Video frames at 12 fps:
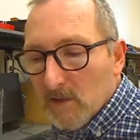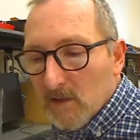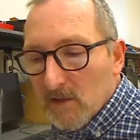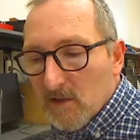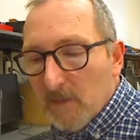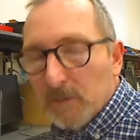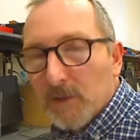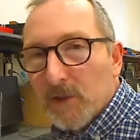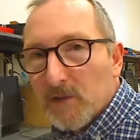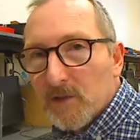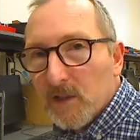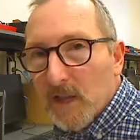
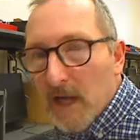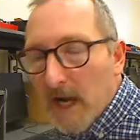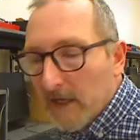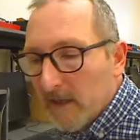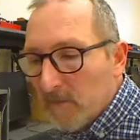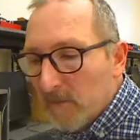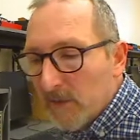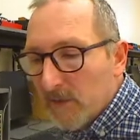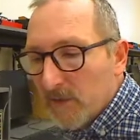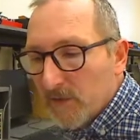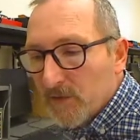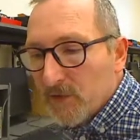susceptance, and
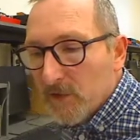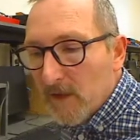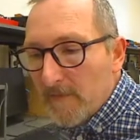admittance.